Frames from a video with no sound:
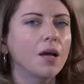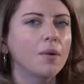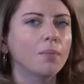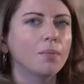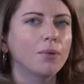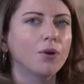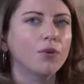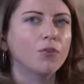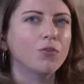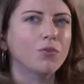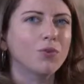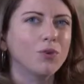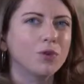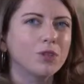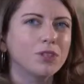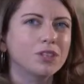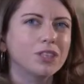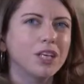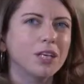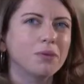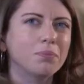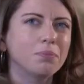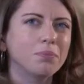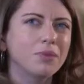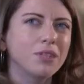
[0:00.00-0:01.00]
but of course
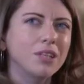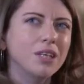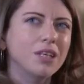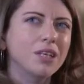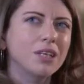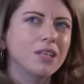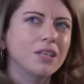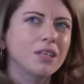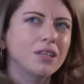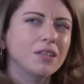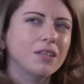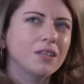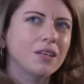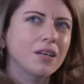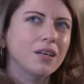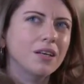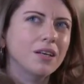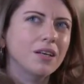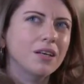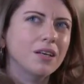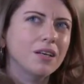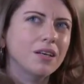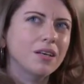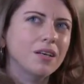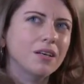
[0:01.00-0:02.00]
I, eh,
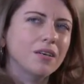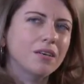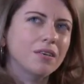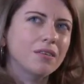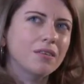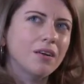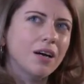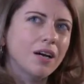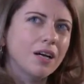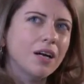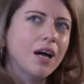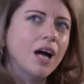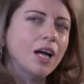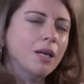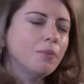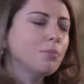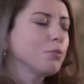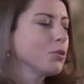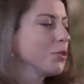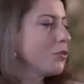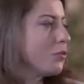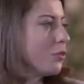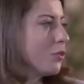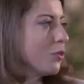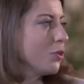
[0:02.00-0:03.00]
uh, I
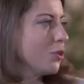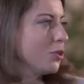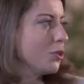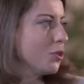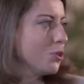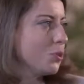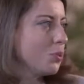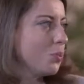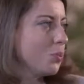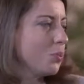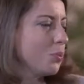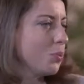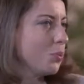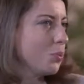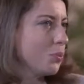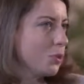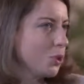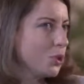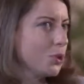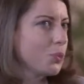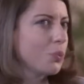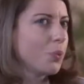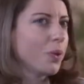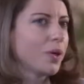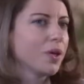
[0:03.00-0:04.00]
prefer to,
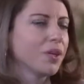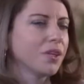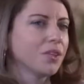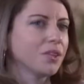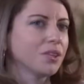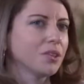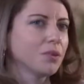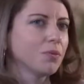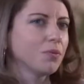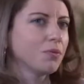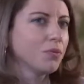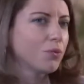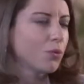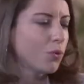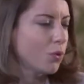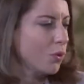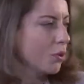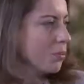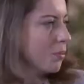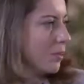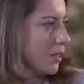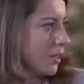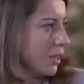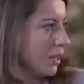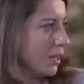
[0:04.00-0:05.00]
to wear some
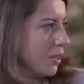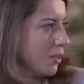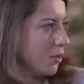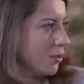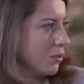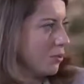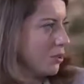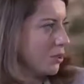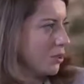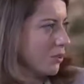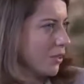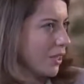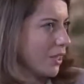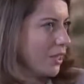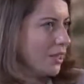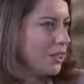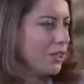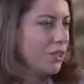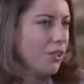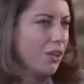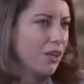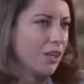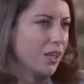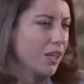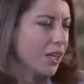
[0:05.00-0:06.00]
formal clothes, okay,
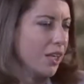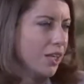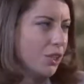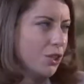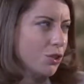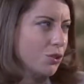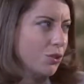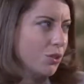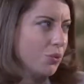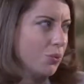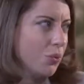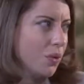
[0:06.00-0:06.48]
not casual